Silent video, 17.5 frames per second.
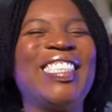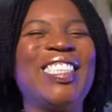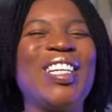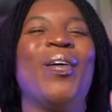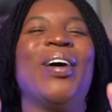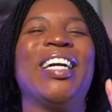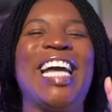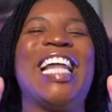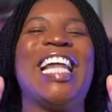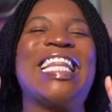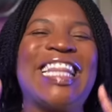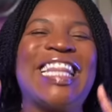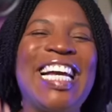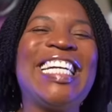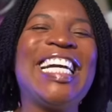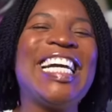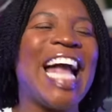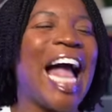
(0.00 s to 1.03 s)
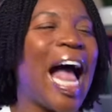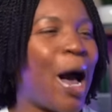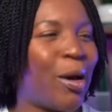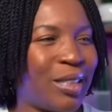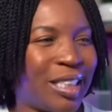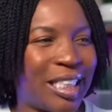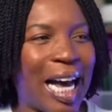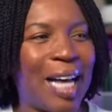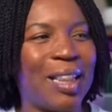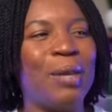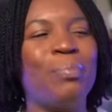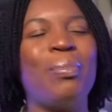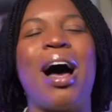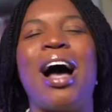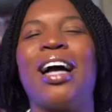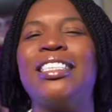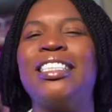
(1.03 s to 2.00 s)
So again, thinking outside the
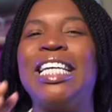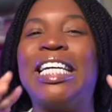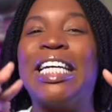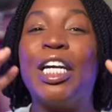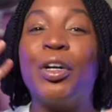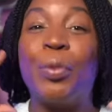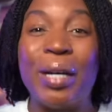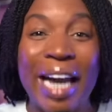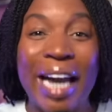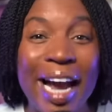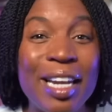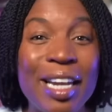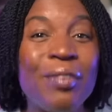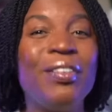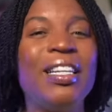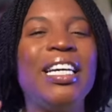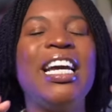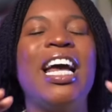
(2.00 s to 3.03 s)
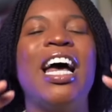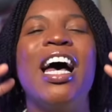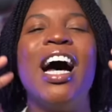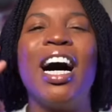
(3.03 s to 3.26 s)
box, thinking creatively,